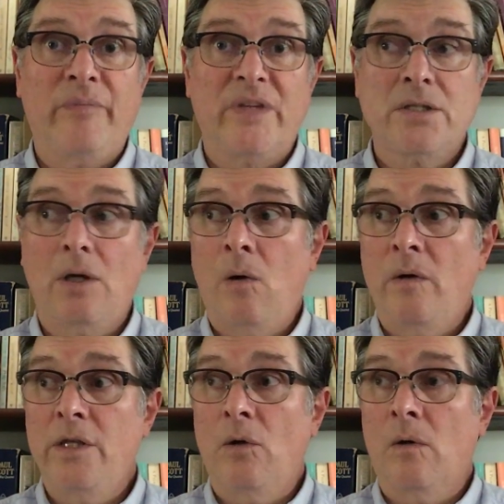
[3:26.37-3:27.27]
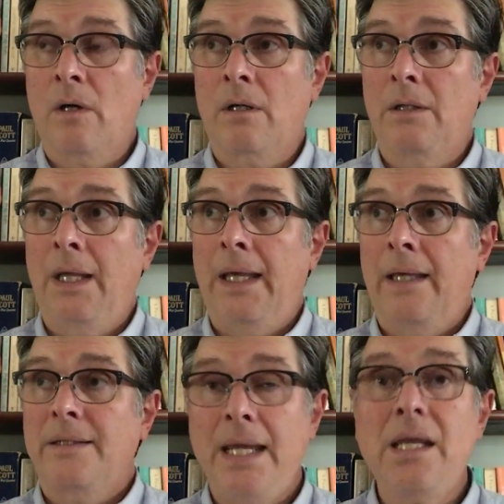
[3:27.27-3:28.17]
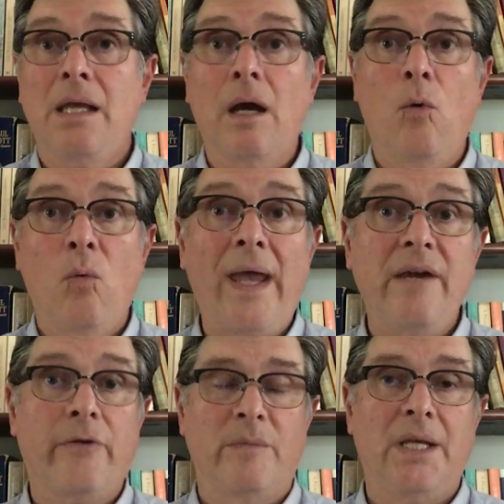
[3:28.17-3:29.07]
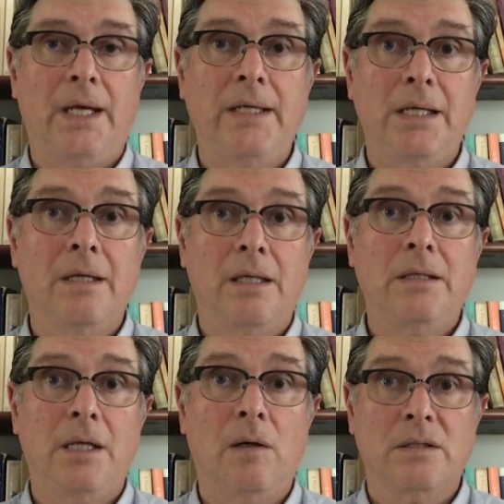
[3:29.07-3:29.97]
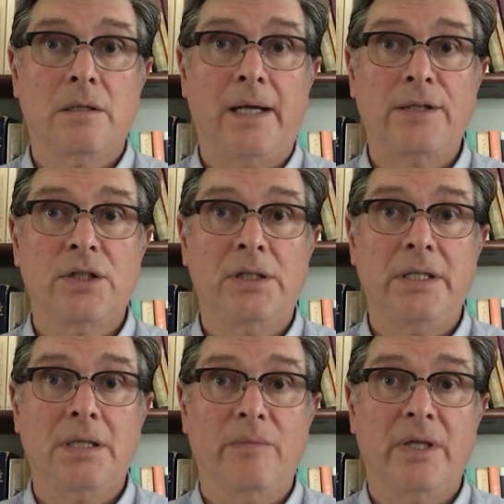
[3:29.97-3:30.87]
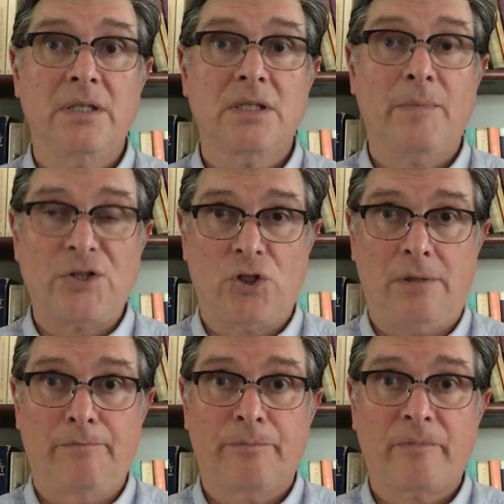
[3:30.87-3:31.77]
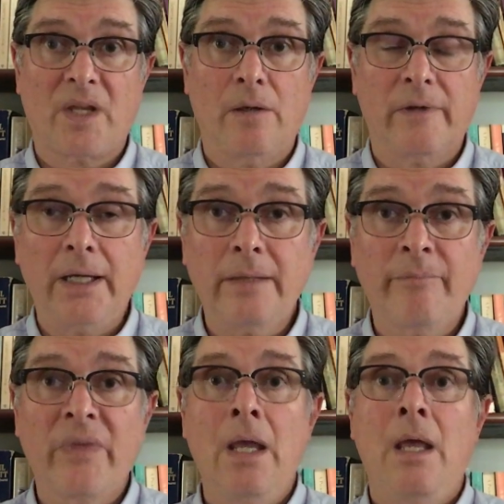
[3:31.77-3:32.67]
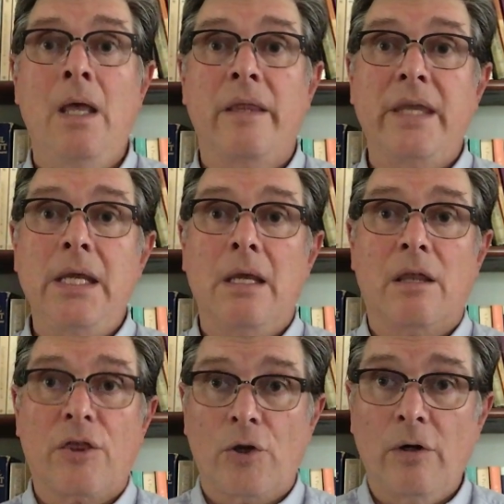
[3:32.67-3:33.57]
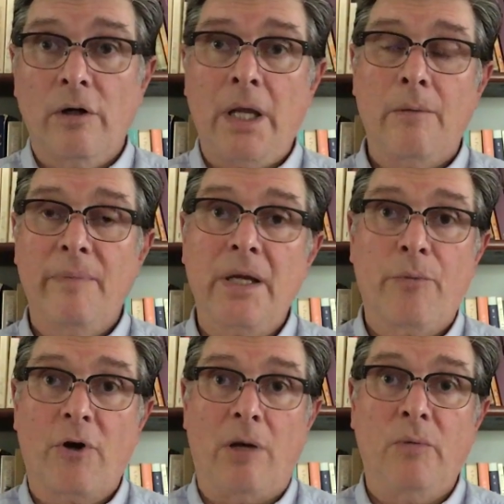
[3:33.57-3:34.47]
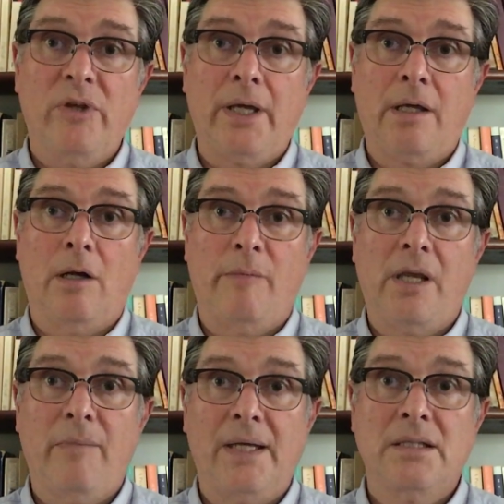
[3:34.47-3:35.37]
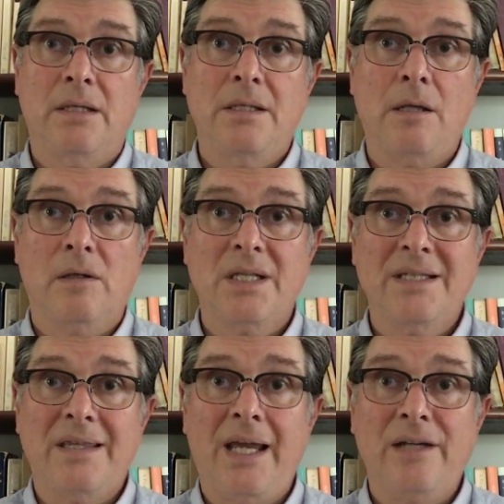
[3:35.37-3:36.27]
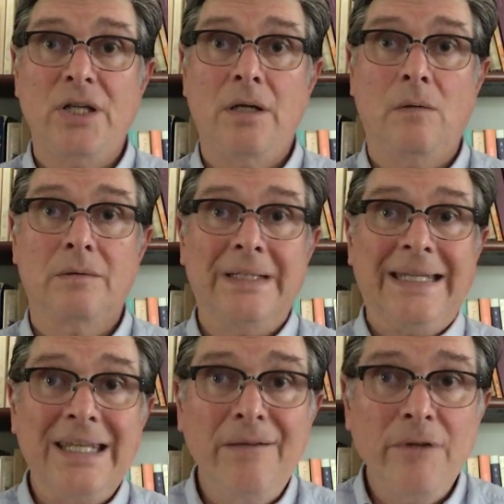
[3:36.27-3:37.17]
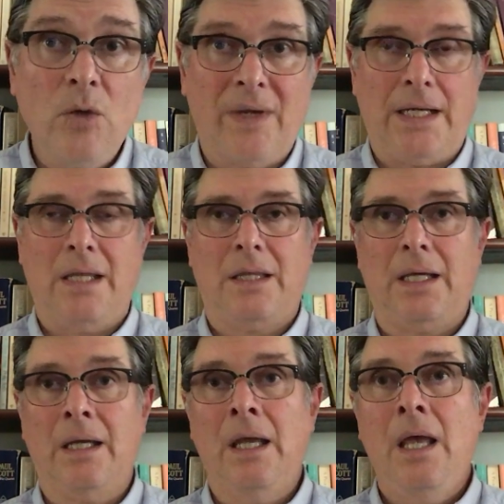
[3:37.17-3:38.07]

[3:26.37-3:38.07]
So you're taking away from the idea that the arts are actually something special, all right? The third big problem with economic impact studies of the arts is that they actually don't give you anything.